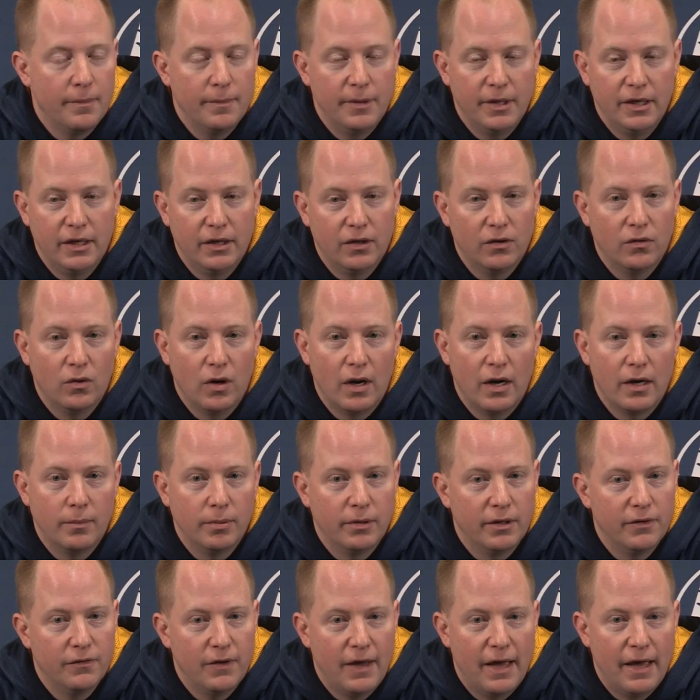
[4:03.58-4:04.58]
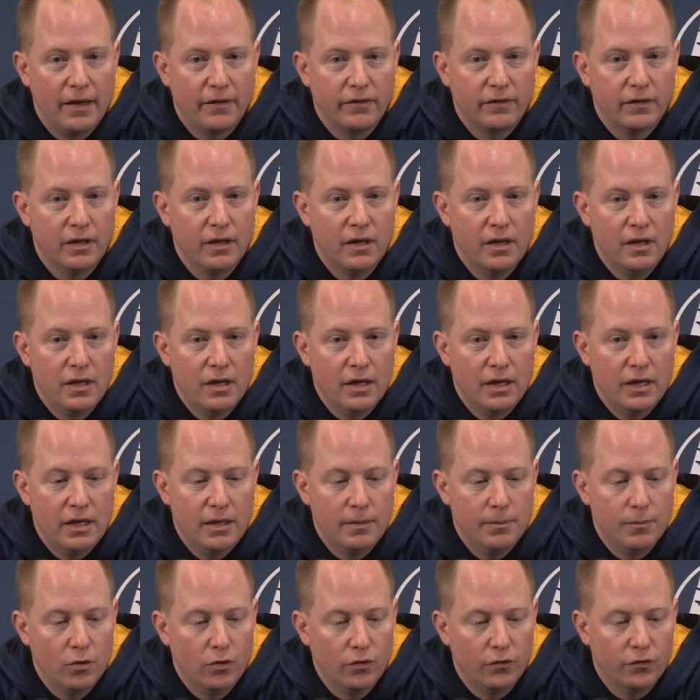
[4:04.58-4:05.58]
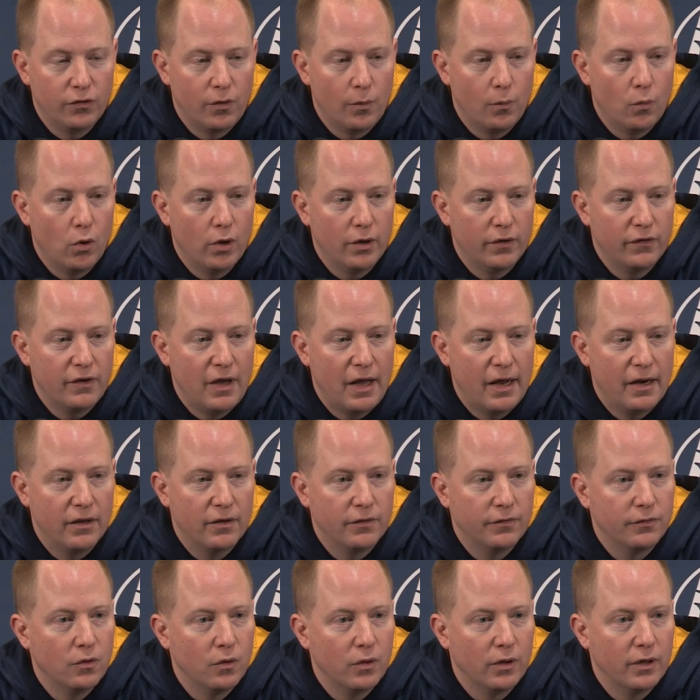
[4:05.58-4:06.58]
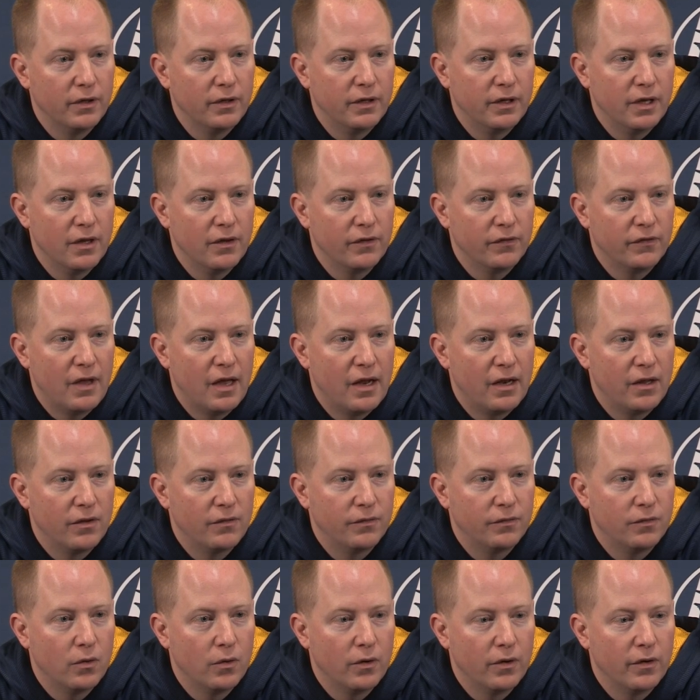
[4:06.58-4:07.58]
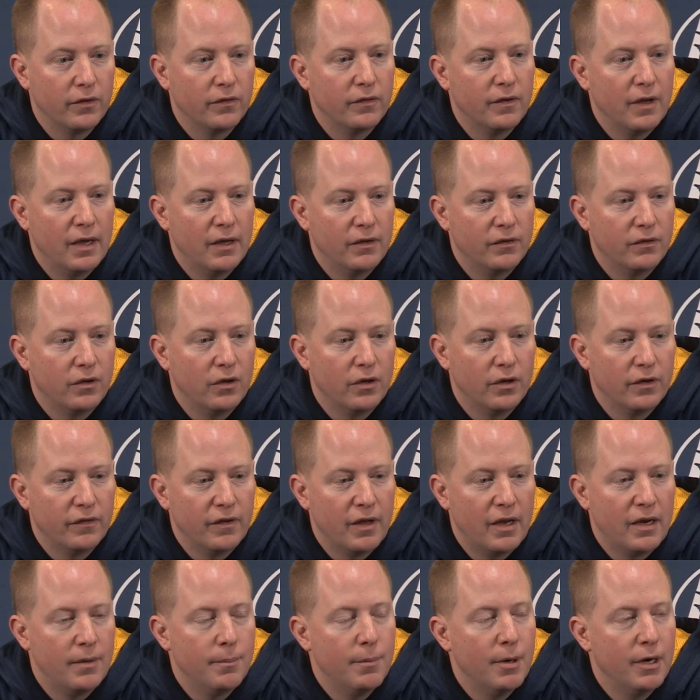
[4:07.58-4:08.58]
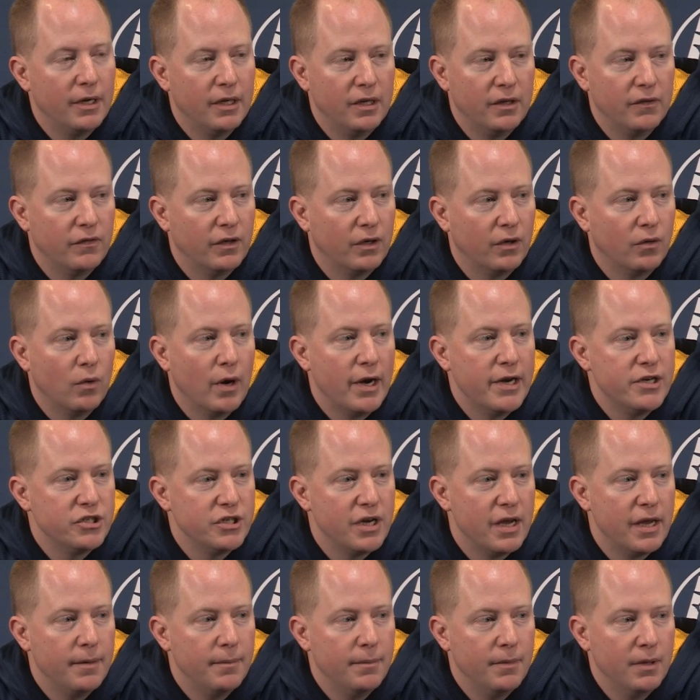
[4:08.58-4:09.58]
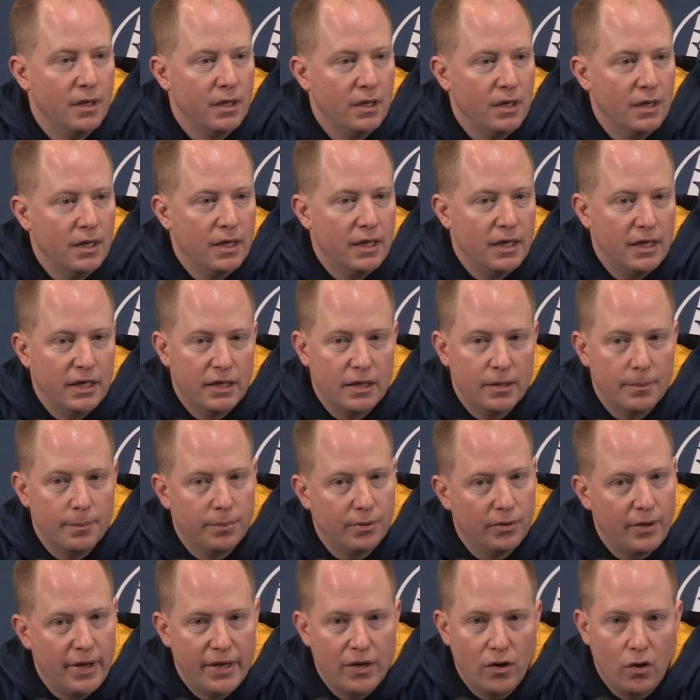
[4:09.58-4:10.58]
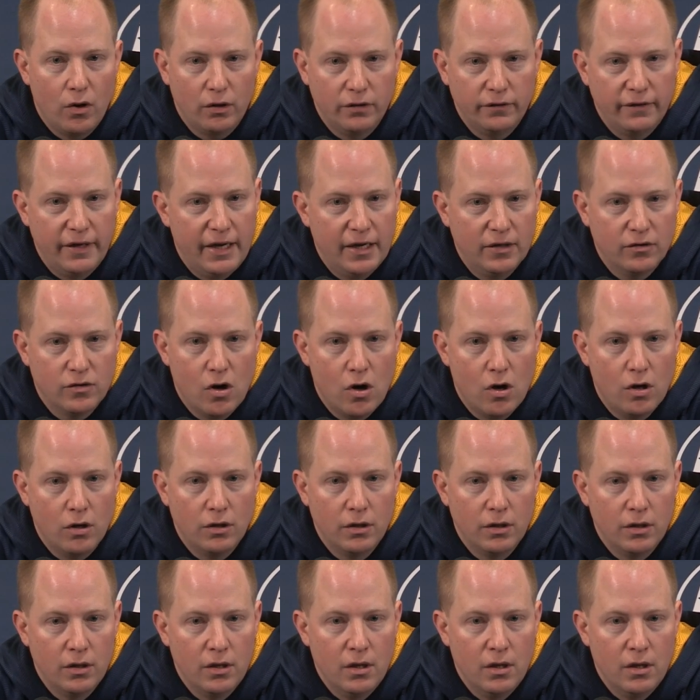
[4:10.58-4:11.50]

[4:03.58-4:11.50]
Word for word: I mean, incredibly fast. He moves from one side of the floor to the other side of the floor as, as good as anybody. He's in great shape. He can play all day long.